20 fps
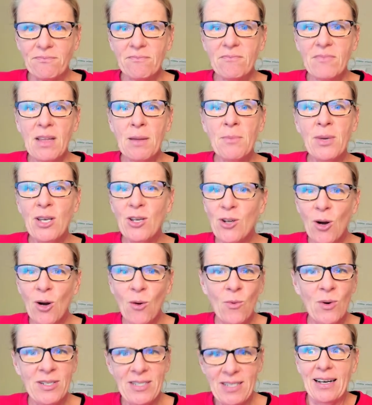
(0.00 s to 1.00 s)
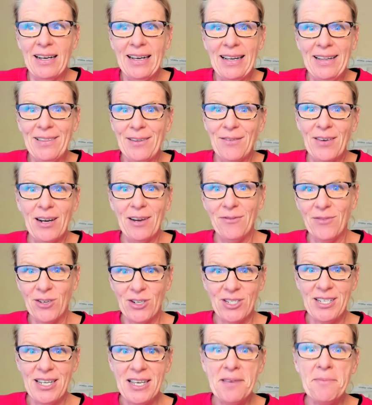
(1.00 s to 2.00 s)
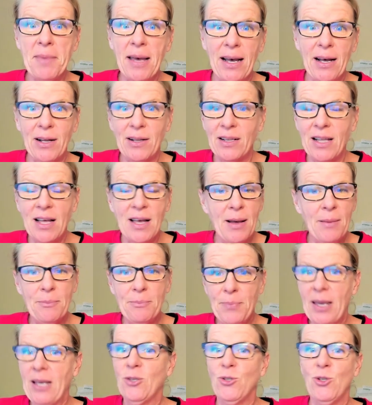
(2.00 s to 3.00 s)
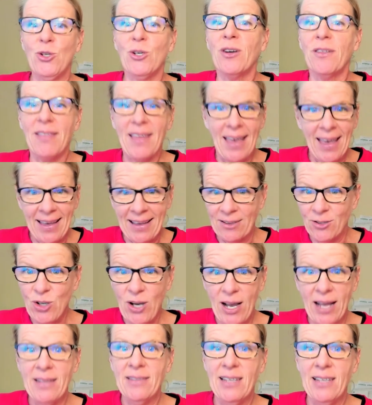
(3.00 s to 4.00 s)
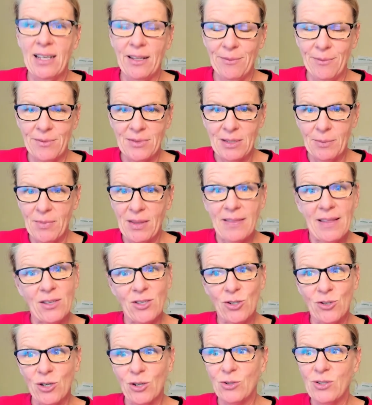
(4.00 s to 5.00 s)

But you don't want to, in the very first email, pitch your thing and try and sell them something that's gross.